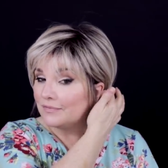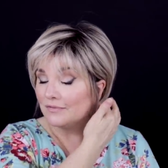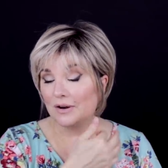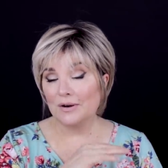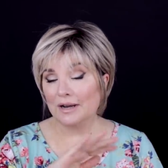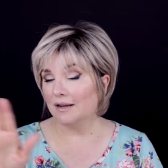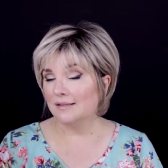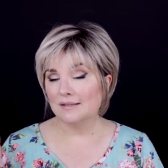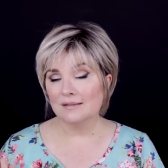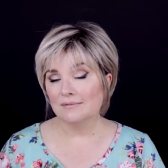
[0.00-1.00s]
very
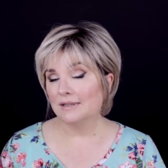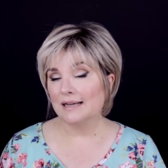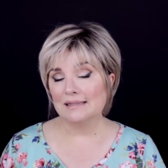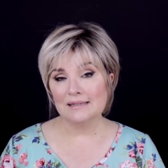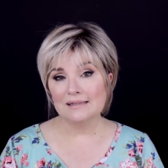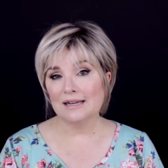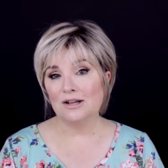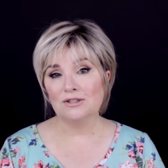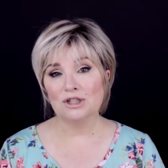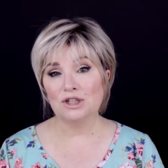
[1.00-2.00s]
nice, nicely
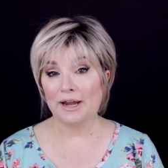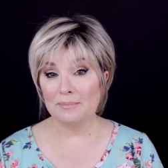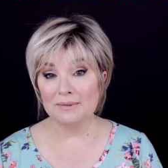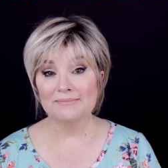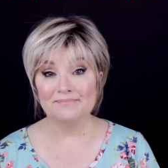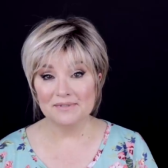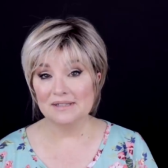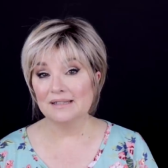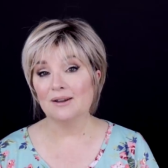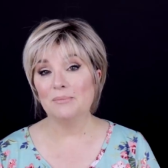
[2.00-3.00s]
styled and shaped.
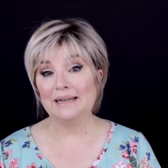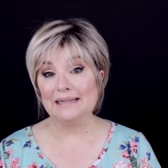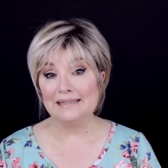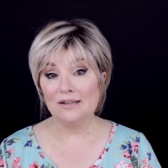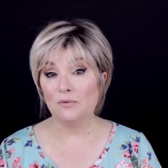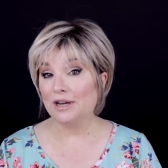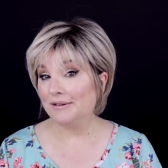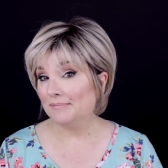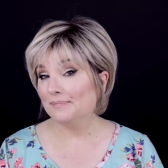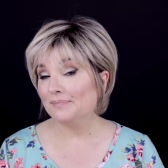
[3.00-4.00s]
This is gonna be an easy
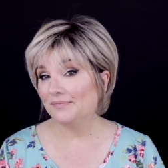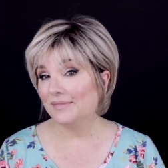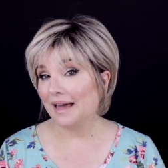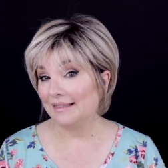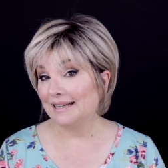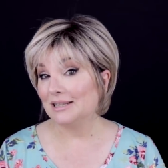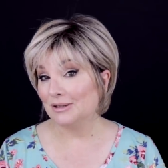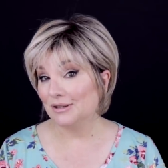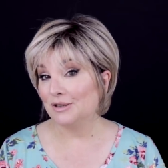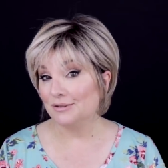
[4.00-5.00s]
one, I think, to
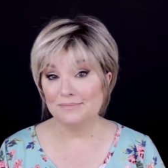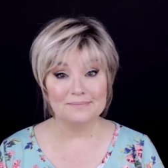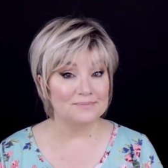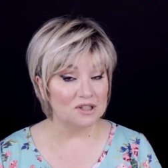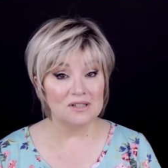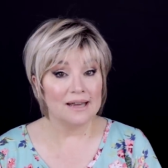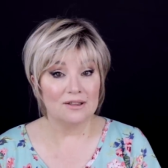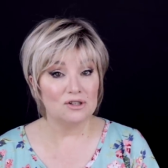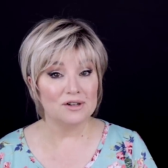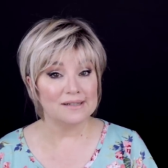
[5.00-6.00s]
look cute, just
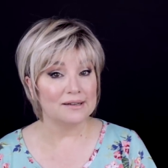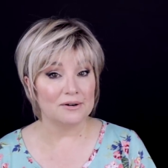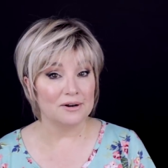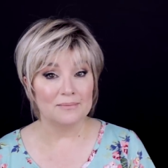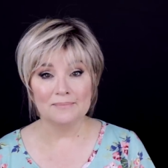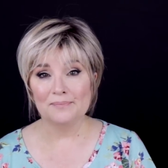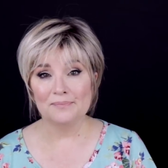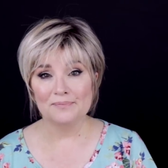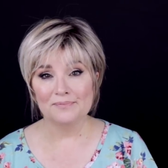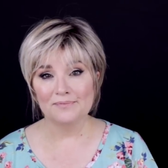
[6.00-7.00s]
like the trendsetter.
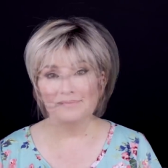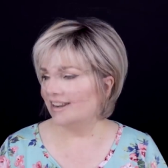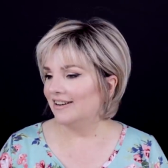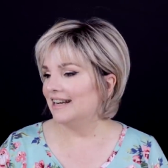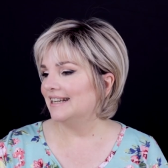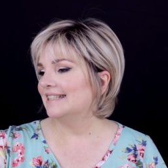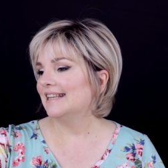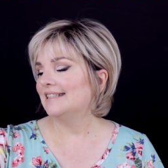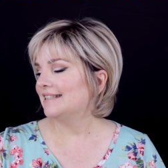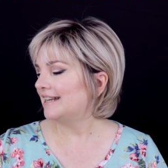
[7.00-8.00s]
All right, guys,
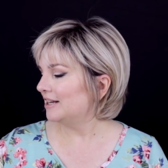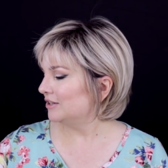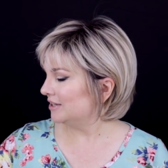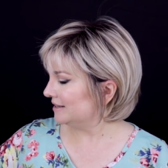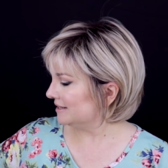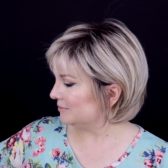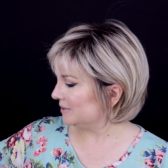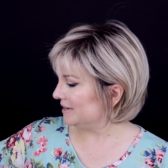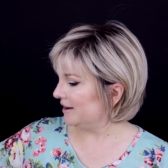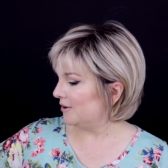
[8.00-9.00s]
let's take a look at this
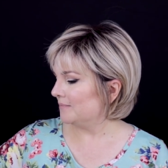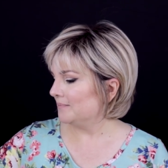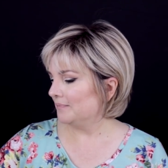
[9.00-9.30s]
one now.